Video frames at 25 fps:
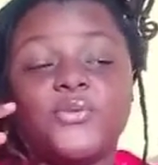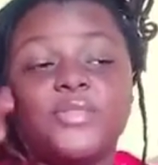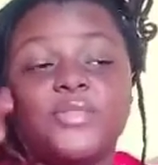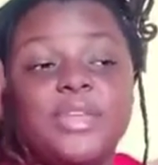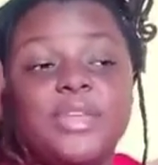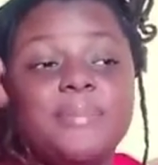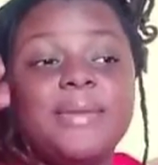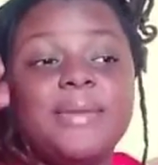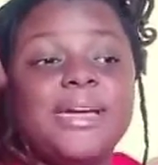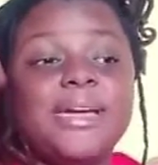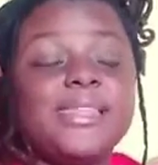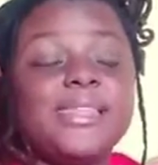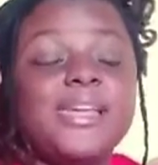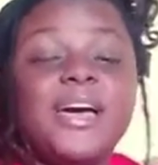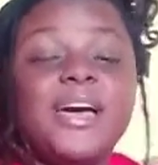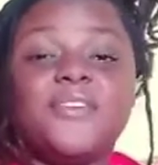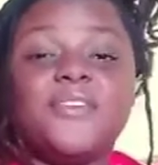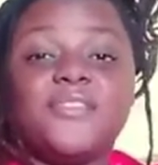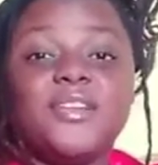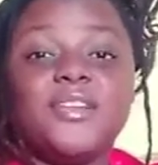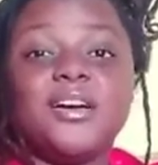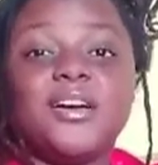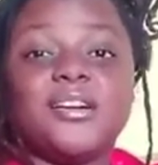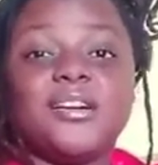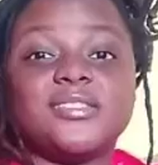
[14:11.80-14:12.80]
They might
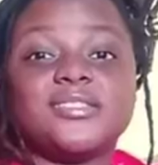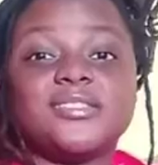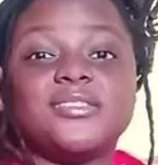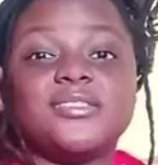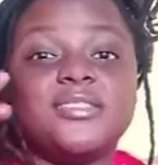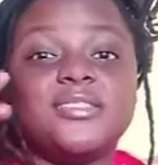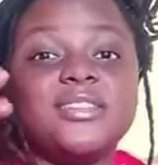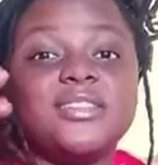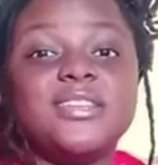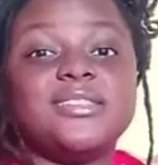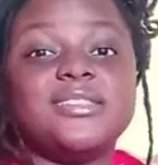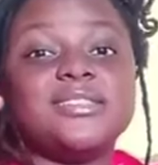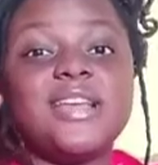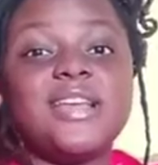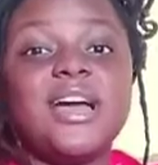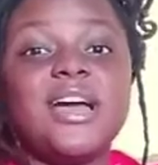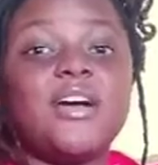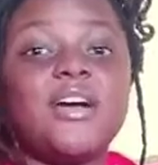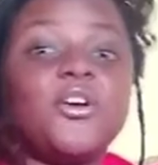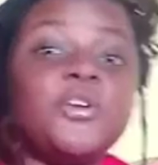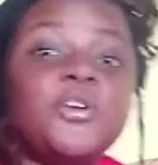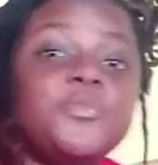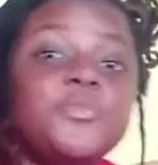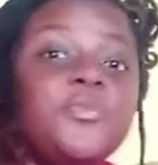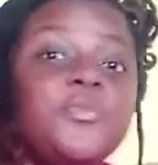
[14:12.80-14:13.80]
have locks. So these
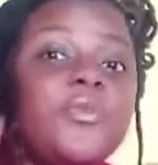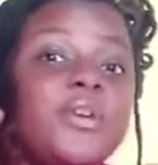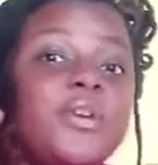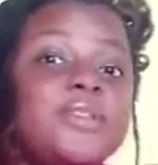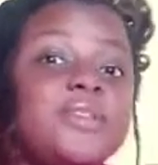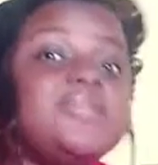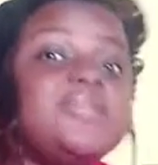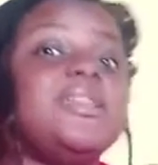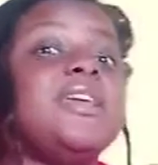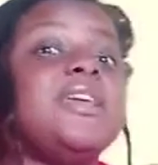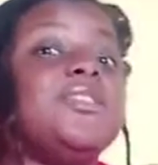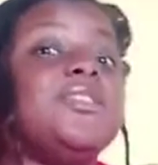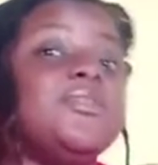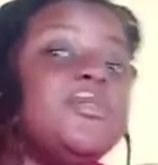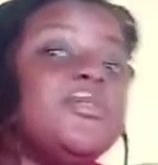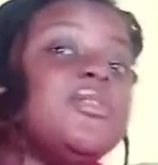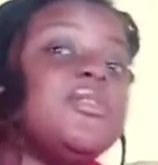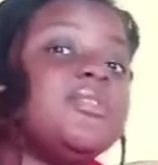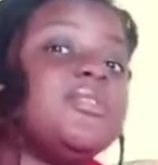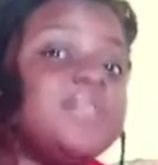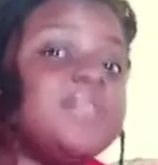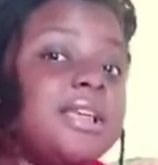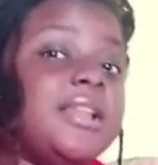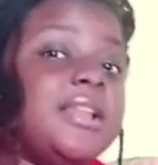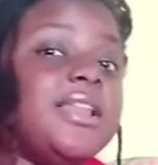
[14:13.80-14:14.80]
are good points that you
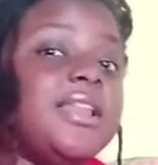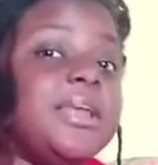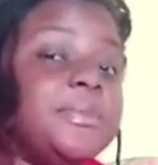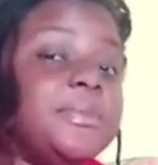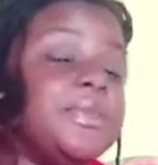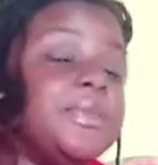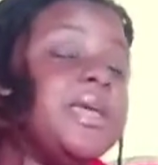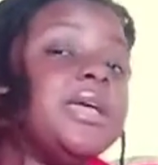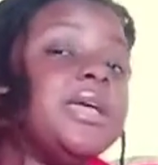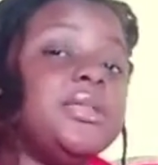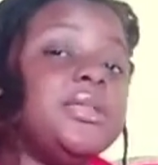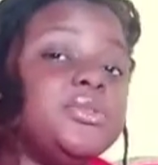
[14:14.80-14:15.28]
could tell them.